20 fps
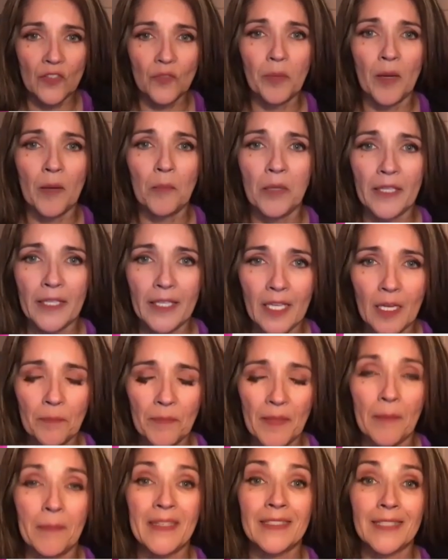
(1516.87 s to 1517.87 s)
bubbling up.
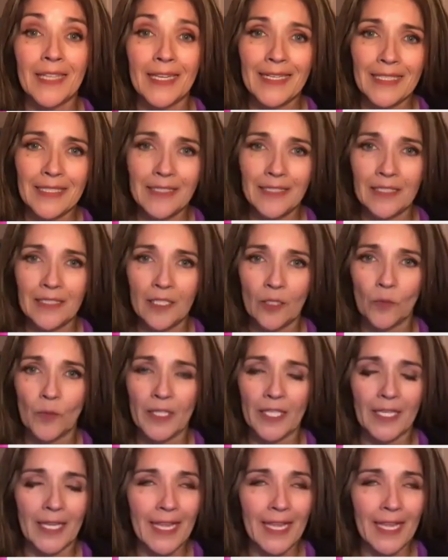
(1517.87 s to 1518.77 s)
That means I need to deal with it.